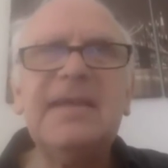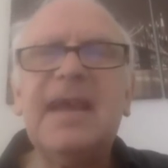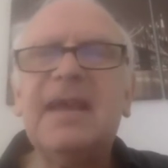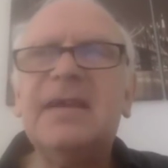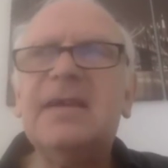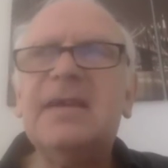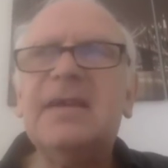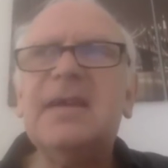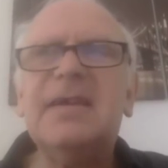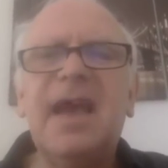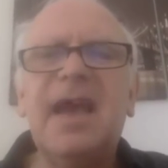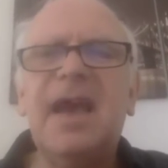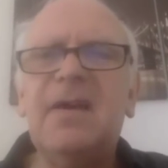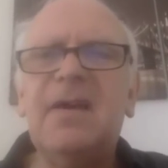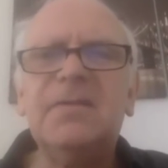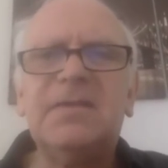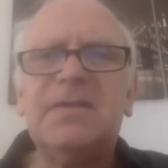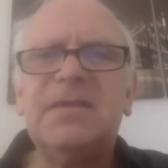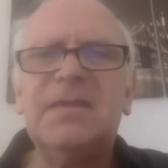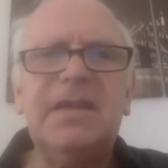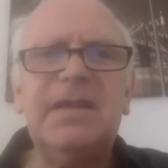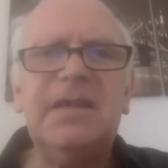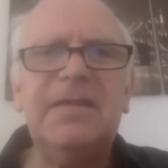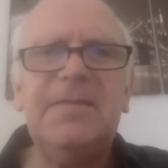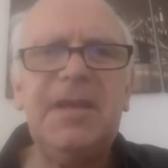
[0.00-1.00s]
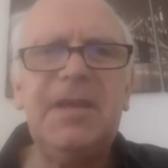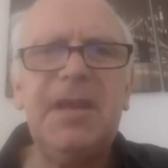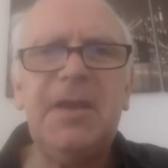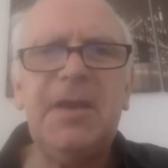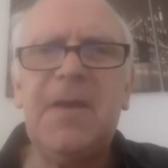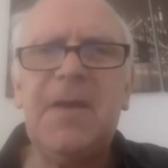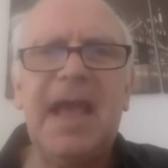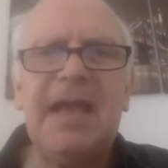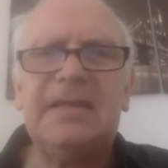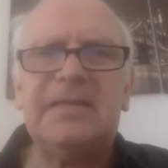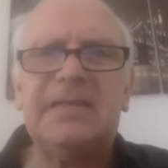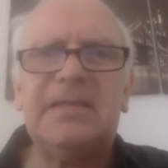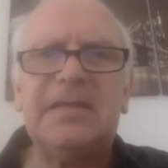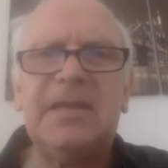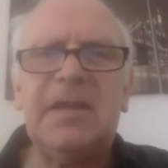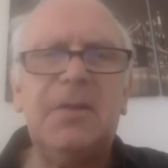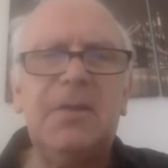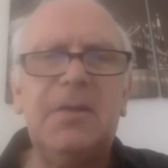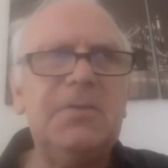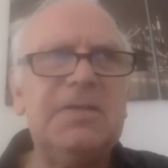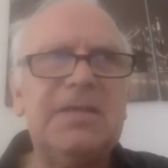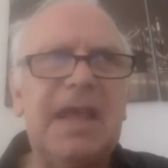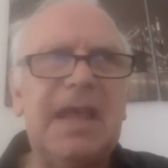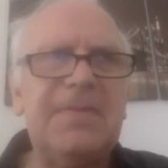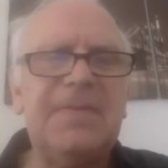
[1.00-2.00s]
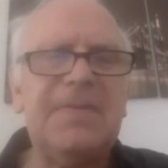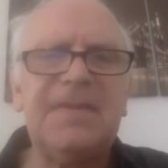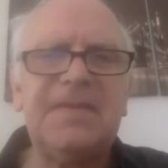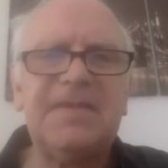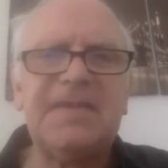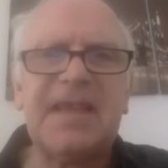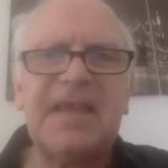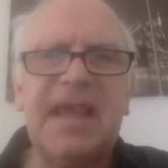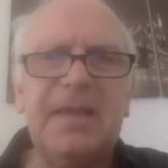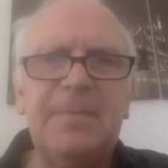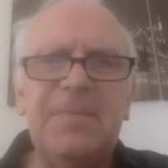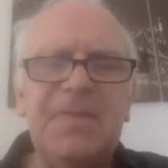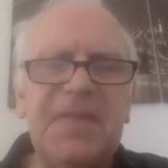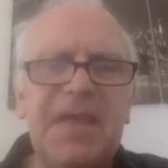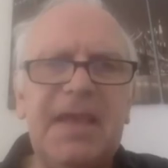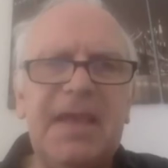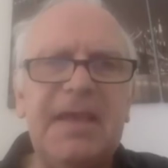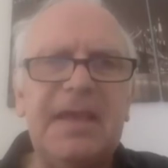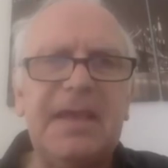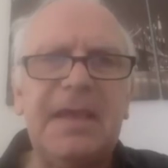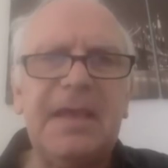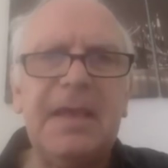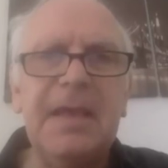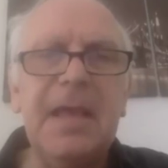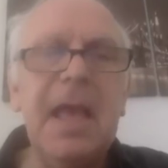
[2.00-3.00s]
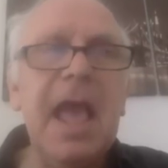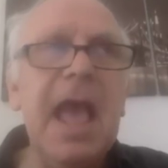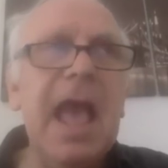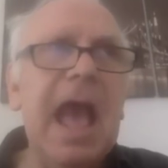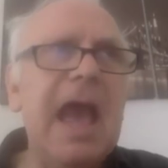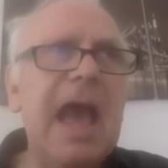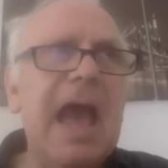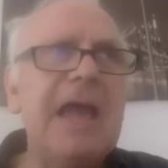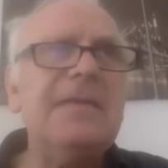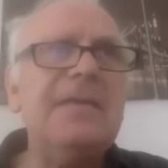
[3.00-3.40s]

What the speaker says: and Tucker Carlson in the US, who said the same thing.